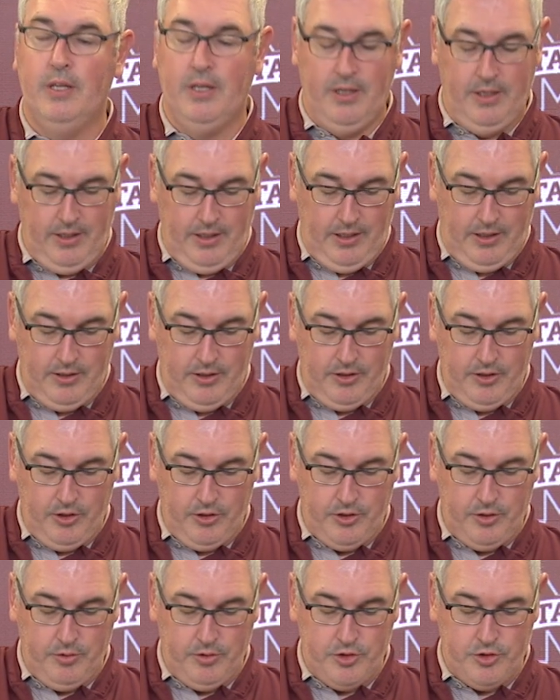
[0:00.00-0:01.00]
you know, you're
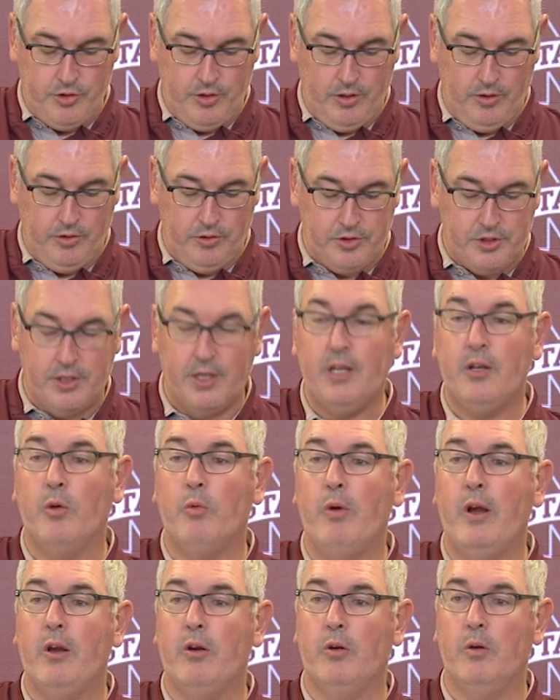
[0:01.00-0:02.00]
doing drills and in the
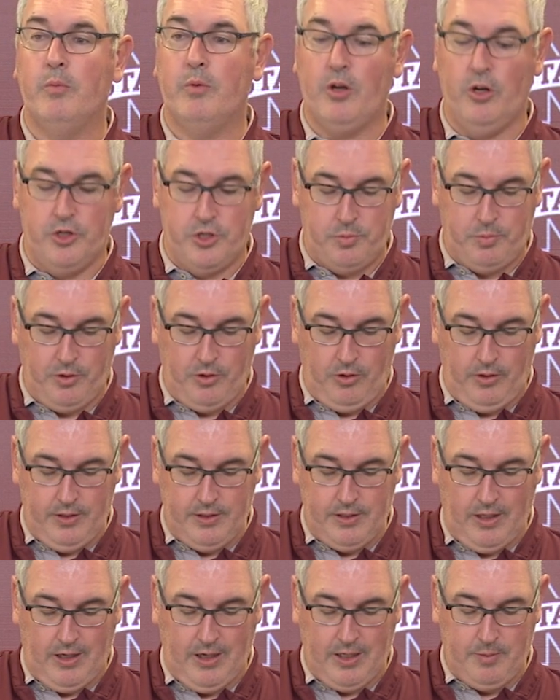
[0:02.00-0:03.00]
weight room. Coach Paroli
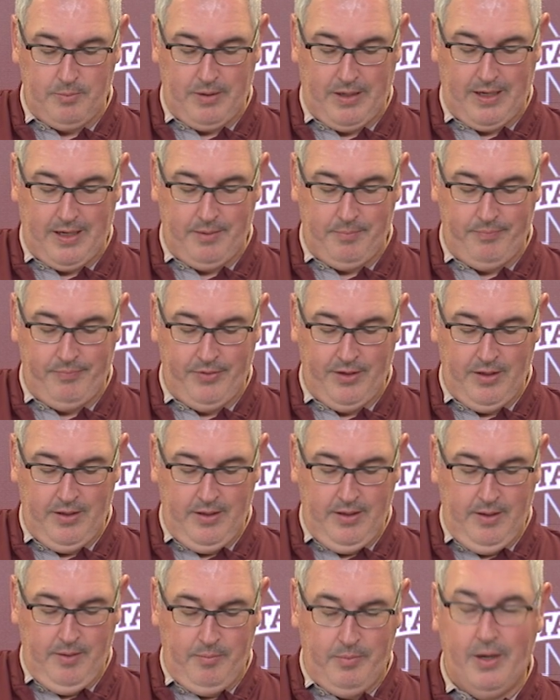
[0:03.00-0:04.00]
talked about him.
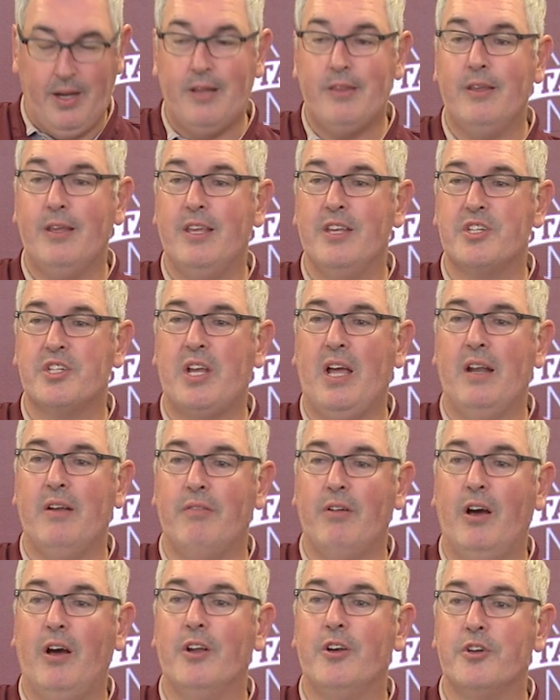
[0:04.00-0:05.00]
But I think his kind of
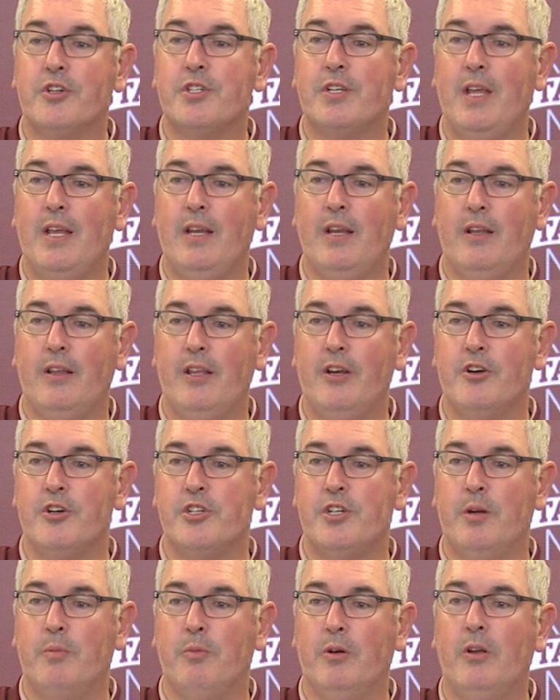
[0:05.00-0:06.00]
understated
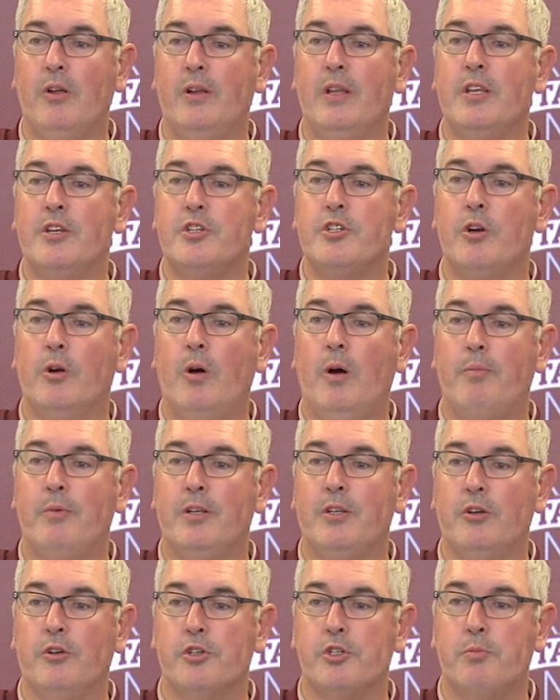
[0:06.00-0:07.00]
leadership really didn't show up
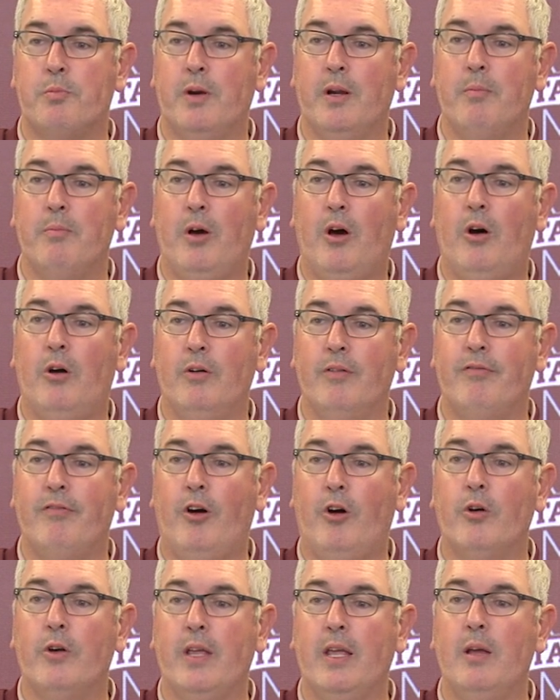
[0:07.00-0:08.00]
until spring ball and
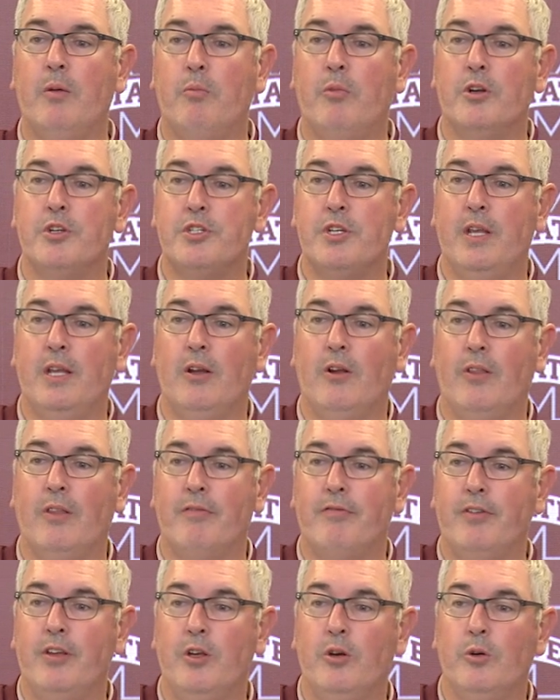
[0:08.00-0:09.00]
fall camp once you get on the
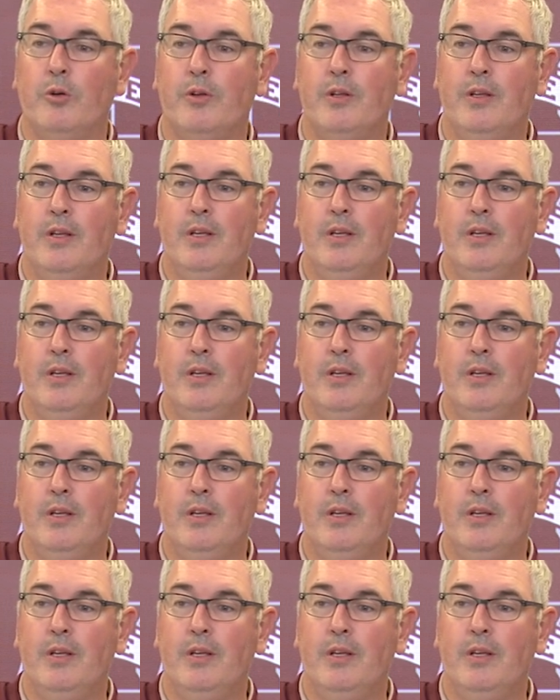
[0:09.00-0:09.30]
field